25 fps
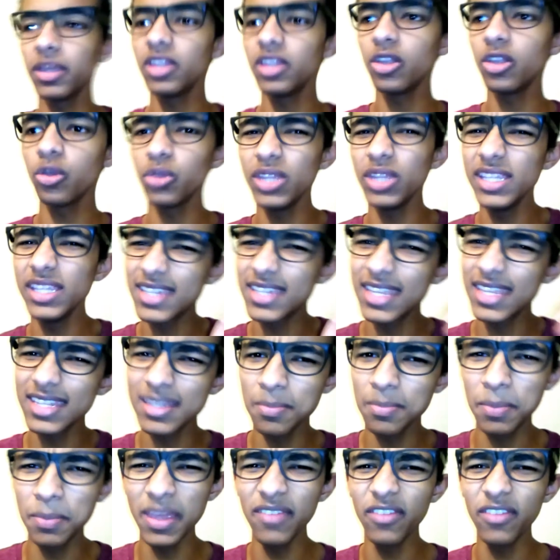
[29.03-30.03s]
But you know, these
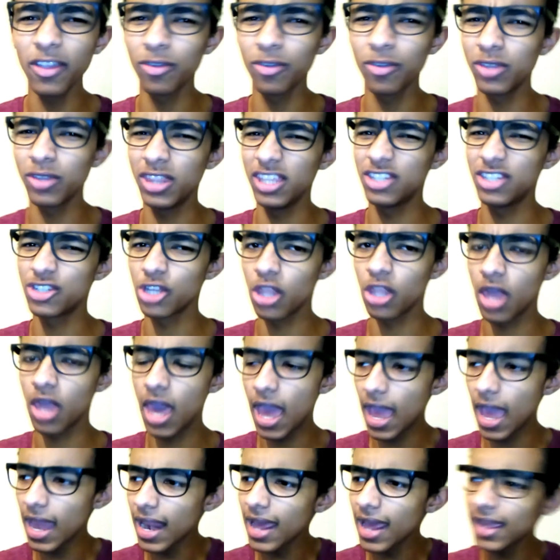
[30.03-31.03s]
kids are beefing with each
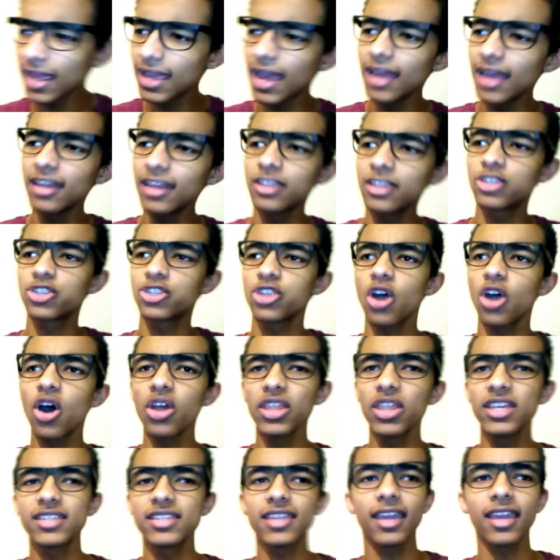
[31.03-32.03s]
other. And I kind of saw
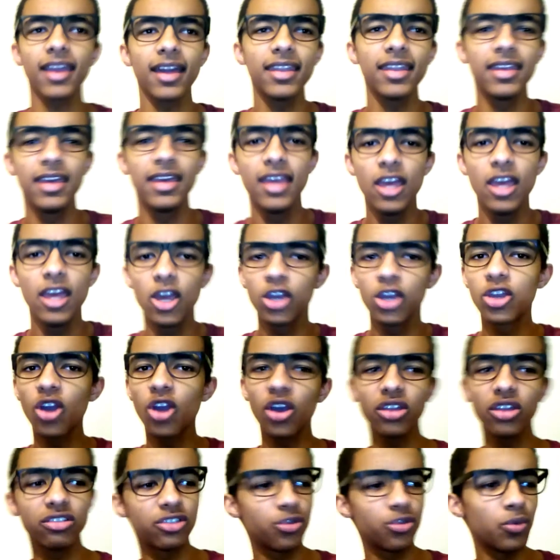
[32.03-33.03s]
this, I kind of
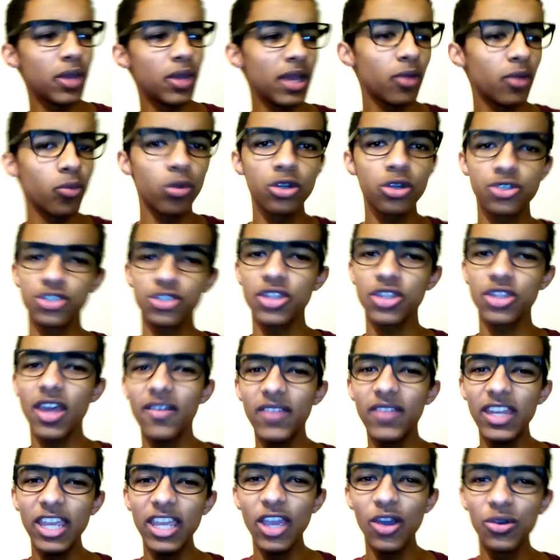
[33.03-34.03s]
got into it, watched their
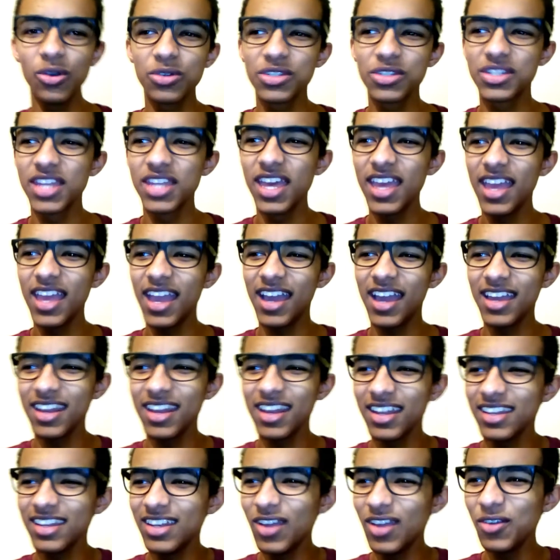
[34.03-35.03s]
videos, and
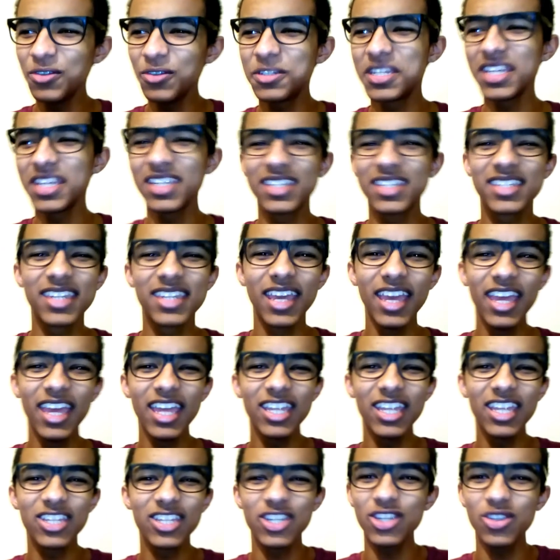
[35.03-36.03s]
I noticed
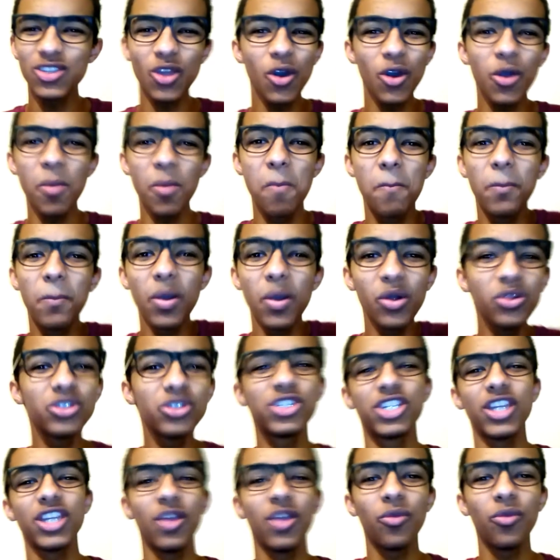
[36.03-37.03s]
it's just
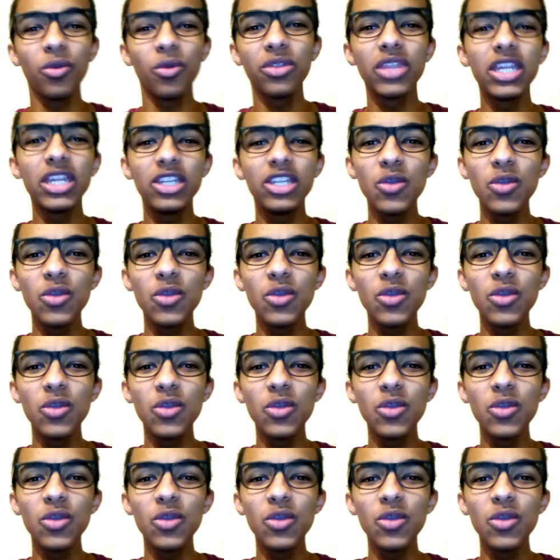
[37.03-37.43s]
bullshit what they're